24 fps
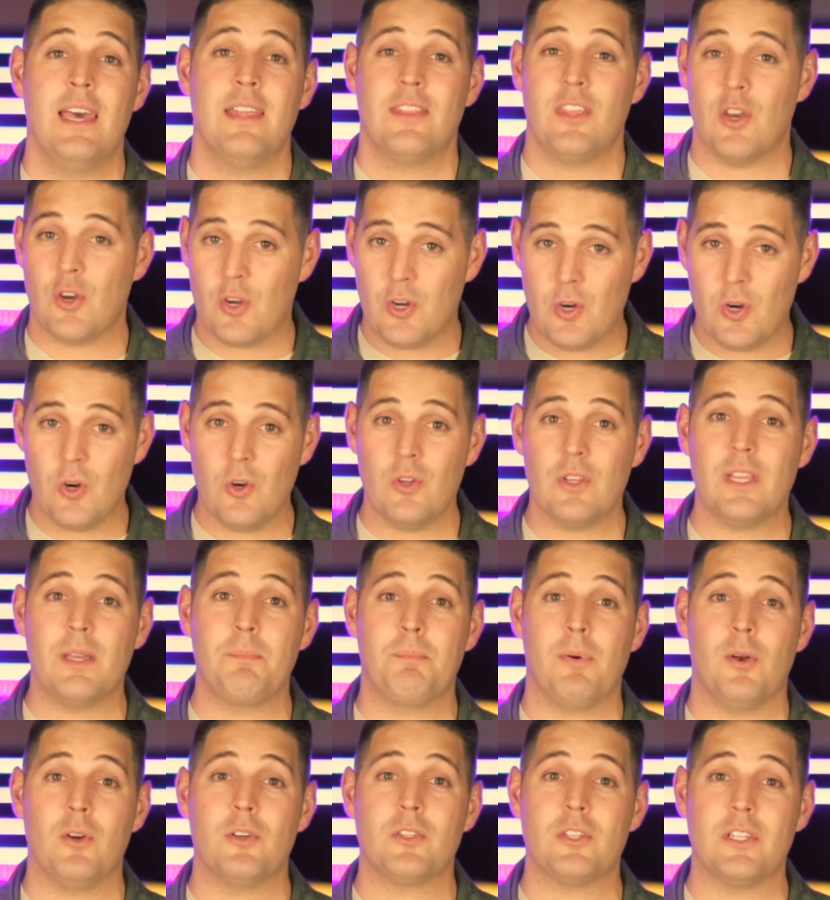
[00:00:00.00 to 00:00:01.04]
that are currently
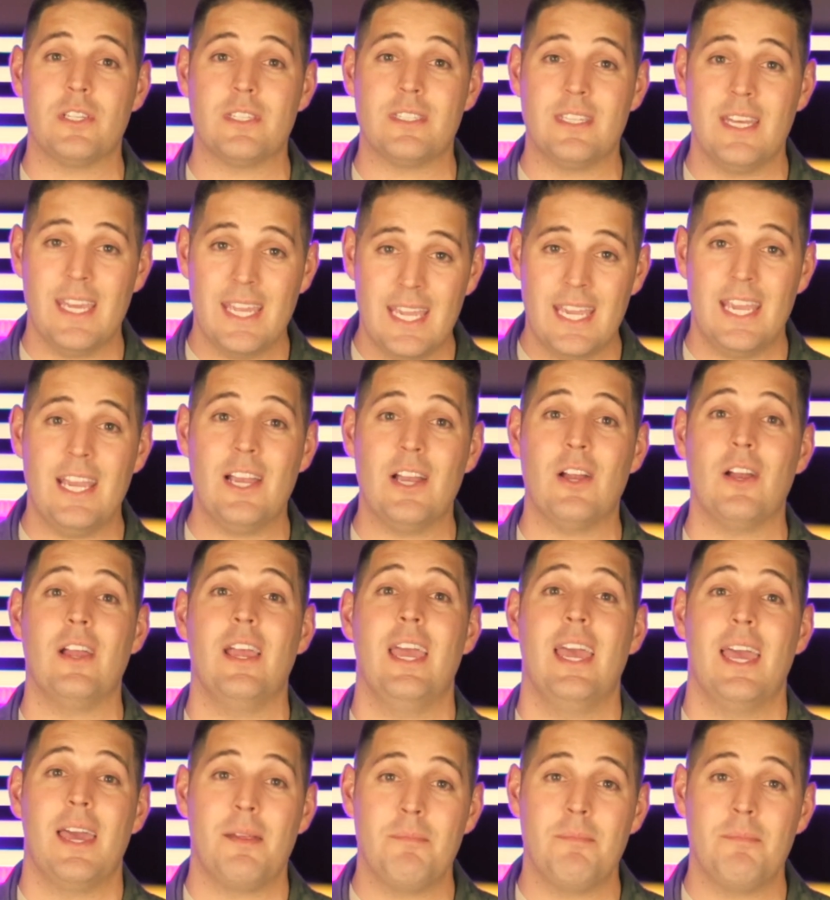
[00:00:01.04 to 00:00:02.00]
purchased here